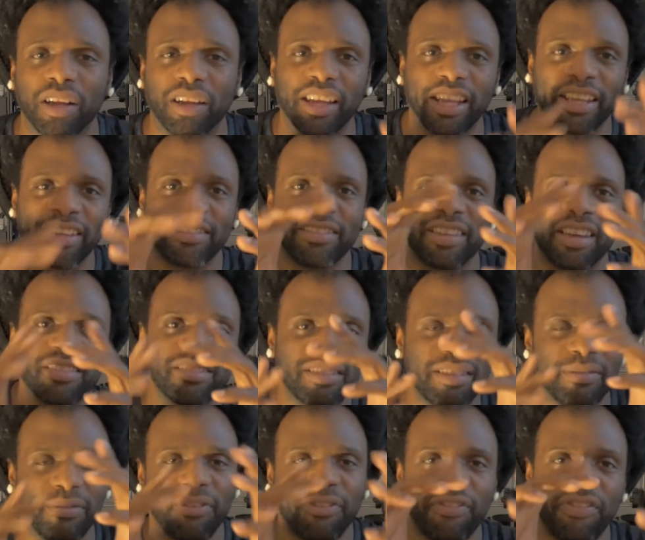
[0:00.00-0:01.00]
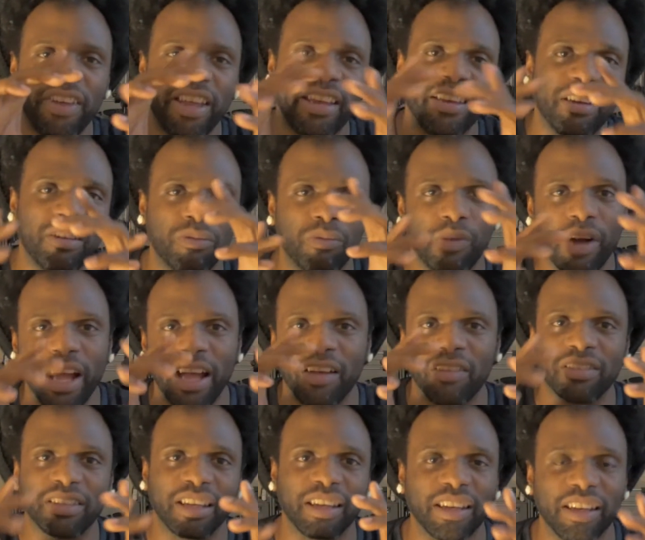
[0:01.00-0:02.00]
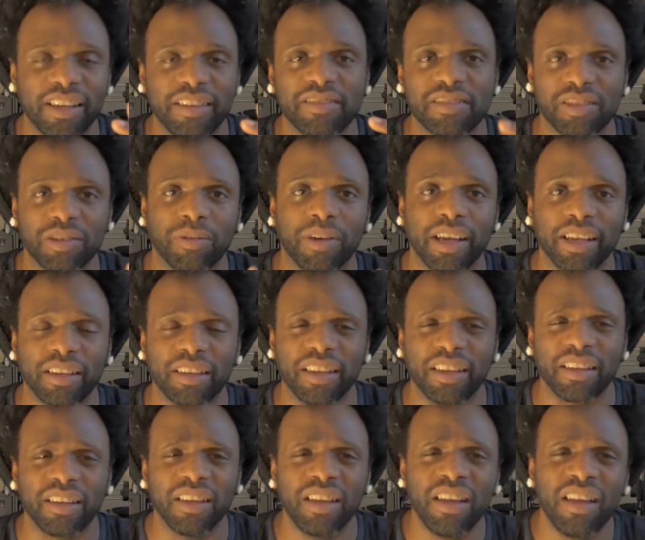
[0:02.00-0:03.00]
Like, it doesn't fit around the lens correctly.